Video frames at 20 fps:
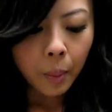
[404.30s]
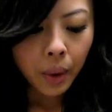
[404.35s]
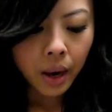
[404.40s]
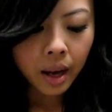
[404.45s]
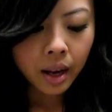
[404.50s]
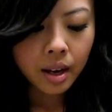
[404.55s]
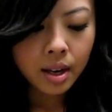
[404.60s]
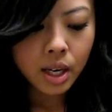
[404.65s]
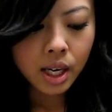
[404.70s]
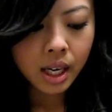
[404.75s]

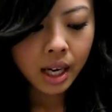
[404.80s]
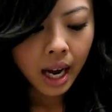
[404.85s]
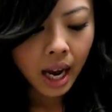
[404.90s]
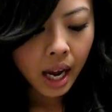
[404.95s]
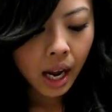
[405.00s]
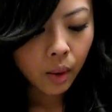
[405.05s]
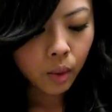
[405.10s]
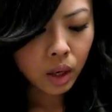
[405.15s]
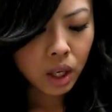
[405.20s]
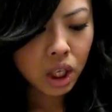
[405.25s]
But
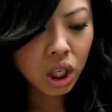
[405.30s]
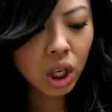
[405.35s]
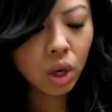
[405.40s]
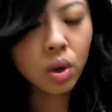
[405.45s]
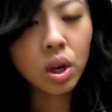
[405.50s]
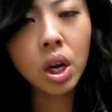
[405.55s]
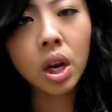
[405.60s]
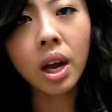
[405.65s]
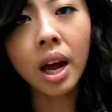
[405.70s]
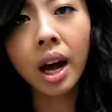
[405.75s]
today I want to show
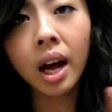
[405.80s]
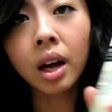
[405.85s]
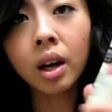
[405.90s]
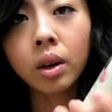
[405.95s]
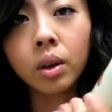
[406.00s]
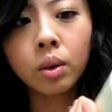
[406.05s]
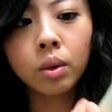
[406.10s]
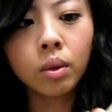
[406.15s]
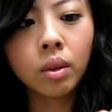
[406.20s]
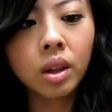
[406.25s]
you
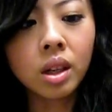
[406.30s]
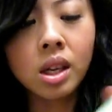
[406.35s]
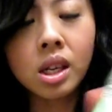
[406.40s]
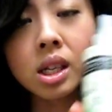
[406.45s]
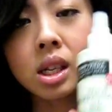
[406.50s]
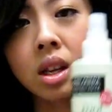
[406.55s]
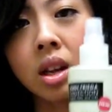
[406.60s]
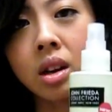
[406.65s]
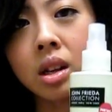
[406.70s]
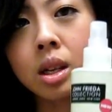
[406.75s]
how
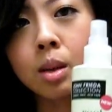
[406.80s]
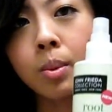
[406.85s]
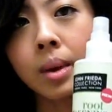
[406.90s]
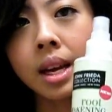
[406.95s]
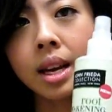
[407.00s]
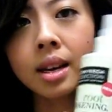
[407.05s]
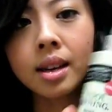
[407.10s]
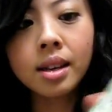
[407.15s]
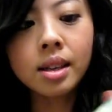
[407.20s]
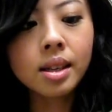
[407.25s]
this looks
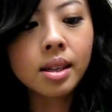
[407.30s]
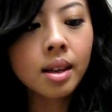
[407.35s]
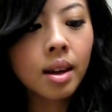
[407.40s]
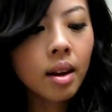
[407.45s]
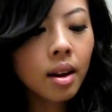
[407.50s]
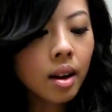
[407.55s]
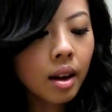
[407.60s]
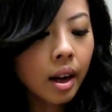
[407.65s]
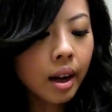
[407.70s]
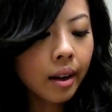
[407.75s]
because
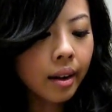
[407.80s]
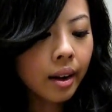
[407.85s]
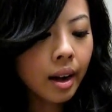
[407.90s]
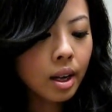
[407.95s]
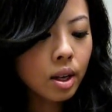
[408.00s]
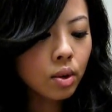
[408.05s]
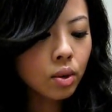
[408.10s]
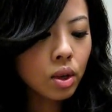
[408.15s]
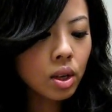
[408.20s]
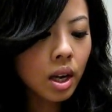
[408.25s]

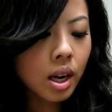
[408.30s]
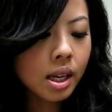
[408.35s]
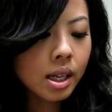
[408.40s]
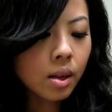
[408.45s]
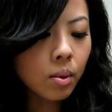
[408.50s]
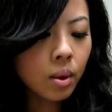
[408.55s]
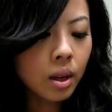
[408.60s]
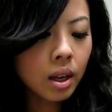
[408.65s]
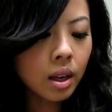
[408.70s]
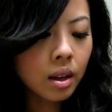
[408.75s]
I told you guys
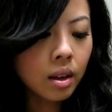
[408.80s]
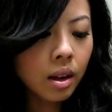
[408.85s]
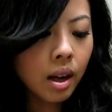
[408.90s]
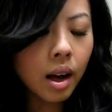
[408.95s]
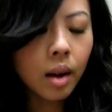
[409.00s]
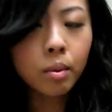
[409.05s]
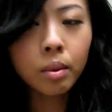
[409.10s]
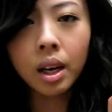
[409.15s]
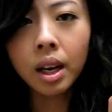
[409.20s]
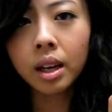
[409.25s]
I want
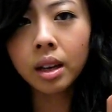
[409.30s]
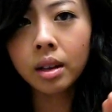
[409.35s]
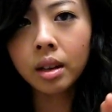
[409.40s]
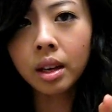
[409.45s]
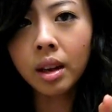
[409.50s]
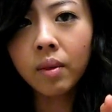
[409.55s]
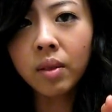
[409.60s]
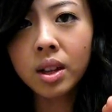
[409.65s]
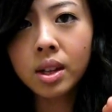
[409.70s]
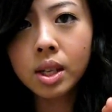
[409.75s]
to kind
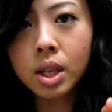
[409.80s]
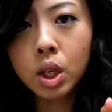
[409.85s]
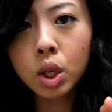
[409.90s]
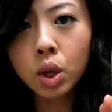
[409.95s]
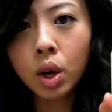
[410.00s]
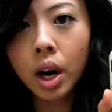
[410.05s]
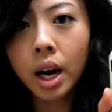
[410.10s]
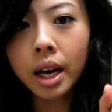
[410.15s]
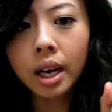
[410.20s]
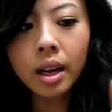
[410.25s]
of give this a
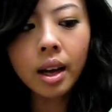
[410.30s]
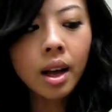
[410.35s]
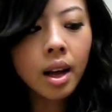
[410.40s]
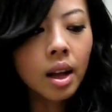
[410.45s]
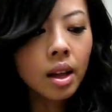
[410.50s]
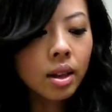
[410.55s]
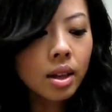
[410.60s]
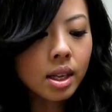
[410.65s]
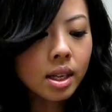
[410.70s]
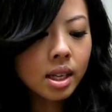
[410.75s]
try.
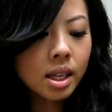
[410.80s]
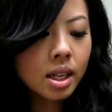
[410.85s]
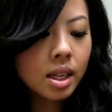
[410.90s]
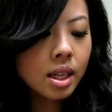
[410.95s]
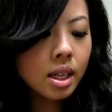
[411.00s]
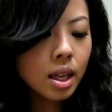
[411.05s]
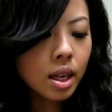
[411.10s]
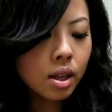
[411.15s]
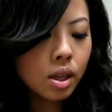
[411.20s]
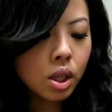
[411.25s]
This
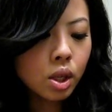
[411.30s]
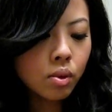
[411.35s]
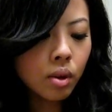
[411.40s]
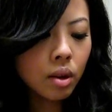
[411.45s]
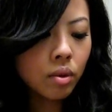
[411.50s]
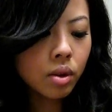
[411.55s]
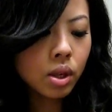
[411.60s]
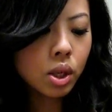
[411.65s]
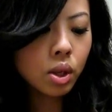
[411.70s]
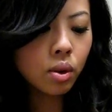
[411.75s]
is their
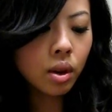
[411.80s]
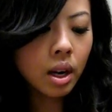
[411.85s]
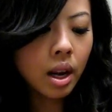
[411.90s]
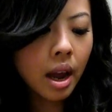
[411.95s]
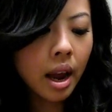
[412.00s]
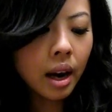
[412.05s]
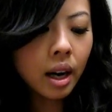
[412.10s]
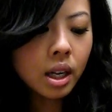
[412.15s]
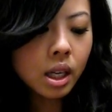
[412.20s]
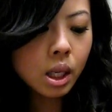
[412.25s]
Strength Restoring
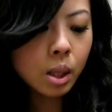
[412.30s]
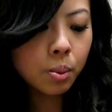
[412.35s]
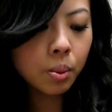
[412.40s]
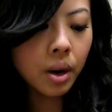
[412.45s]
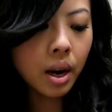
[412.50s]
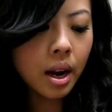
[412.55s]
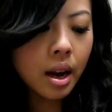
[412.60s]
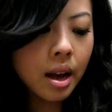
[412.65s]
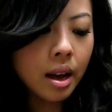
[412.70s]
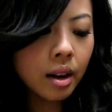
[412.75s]

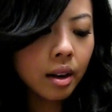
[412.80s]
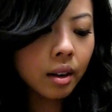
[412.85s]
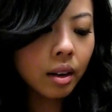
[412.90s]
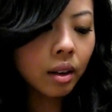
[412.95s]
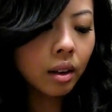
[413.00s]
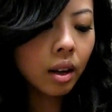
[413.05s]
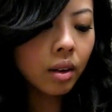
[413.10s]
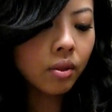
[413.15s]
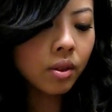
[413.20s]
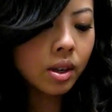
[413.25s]
Hairspray, and it
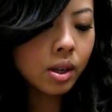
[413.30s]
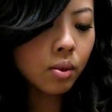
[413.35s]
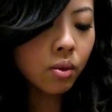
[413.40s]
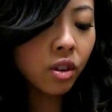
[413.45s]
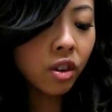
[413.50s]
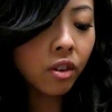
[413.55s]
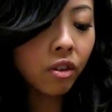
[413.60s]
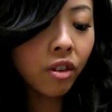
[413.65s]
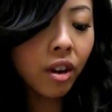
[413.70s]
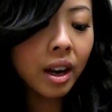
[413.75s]
delivers
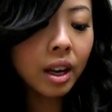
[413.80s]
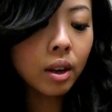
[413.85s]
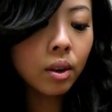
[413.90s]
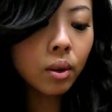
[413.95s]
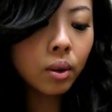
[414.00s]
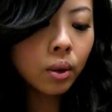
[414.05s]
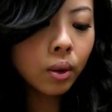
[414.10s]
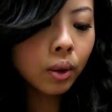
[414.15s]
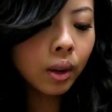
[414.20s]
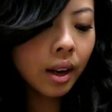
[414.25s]
fortifying
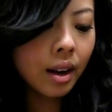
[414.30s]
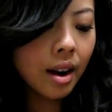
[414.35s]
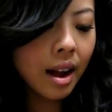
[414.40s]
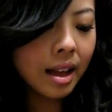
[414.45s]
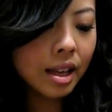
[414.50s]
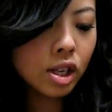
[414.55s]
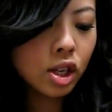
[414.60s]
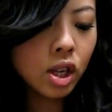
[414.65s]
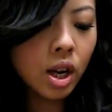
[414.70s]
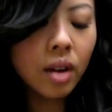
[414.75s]
hold and
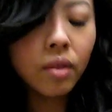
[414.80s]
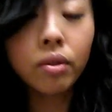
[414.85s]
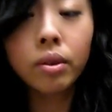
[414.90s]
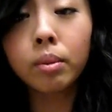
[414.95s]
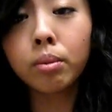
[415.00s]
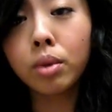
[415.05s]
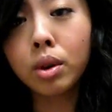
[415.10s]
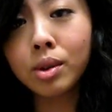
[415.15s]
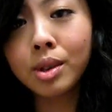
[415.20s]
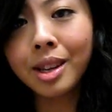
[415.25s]
adds shine
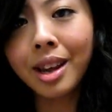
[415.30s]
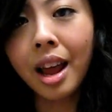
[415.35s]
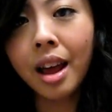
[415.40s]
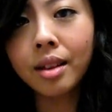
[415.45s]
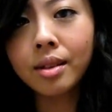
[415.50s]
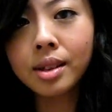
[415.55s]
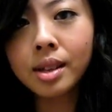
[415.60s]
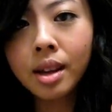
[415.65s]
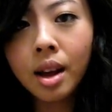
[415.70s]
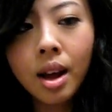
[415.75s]
from roots to
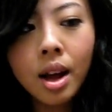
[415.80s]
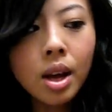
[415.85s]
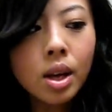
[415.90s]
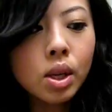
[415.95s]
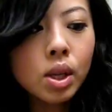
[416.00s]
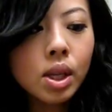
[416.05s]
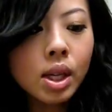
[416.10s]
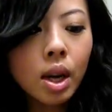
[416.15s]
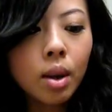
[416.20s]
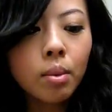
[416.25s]
ends.
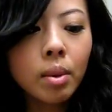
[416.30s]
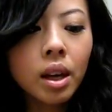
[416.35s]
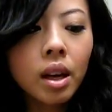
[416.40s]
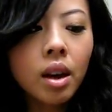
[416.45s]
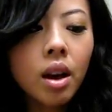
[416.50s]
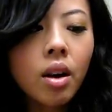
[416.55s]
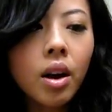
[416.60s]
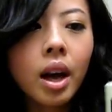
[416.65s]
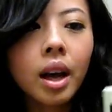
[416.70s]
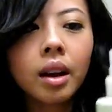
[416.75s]
So I'm going
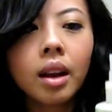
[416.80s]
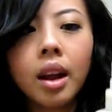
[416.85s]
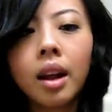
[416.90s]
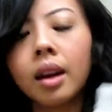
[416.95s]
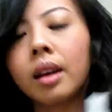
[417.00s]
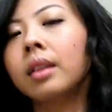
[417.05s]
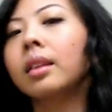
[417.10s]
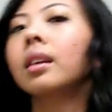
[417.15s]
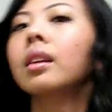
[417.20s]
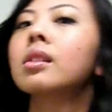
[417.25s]
to go ahead
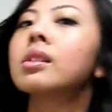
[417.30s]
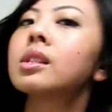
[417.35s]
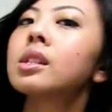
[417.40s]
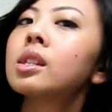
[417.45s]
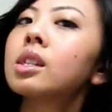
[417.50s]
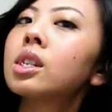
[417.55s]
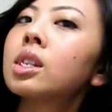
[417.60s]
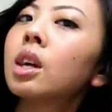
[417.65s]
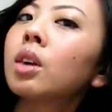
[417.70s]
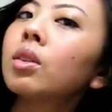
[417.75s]
and
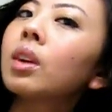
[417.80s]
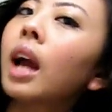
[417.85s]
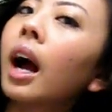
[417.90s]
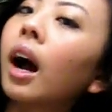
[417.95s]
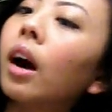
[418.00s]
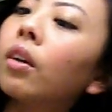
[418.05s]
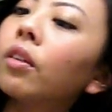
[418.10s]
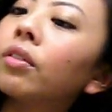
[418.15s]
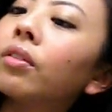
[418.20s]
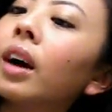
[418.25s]
show you
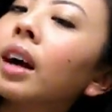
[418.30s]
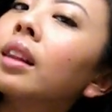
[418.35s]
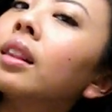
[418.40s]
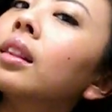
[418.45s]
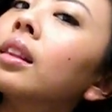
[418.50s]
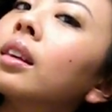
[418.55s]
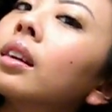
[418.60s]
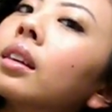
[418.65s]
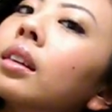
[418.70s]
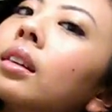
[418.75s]
how
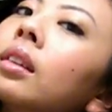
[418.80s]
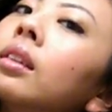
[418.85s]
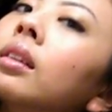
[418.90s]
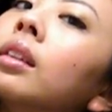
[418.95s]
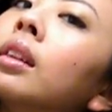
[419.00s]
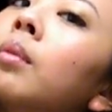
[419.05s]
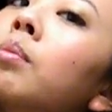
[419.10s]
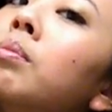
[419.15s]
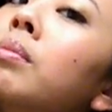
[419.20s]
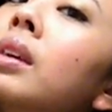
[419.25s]
fine
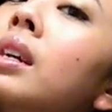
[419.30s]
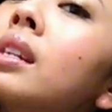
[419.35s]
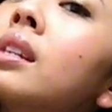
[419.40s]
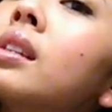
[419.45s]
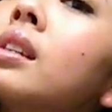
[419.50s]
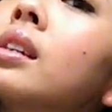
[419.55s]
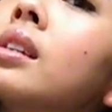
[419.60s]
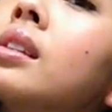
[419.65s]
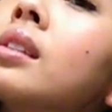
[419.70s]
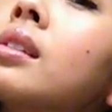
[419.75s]
the
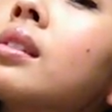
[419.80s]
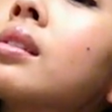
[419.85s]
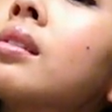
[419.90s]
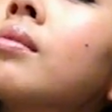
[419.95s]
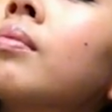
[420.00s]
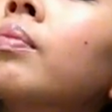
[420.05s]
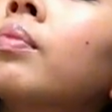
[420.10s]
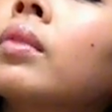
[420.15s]
mist is.